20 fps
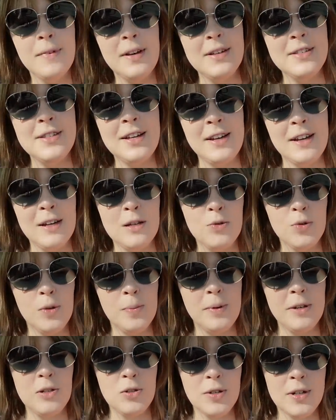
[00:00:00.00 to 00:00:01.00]
I sent Andrew a
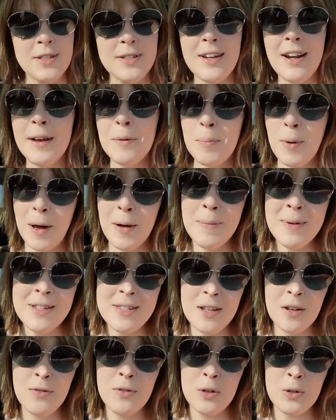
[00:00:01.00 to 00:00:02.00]
picture. I said, I bought
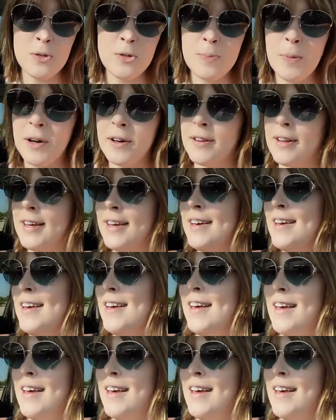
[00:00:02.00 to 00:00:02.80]
myself a new sparkly.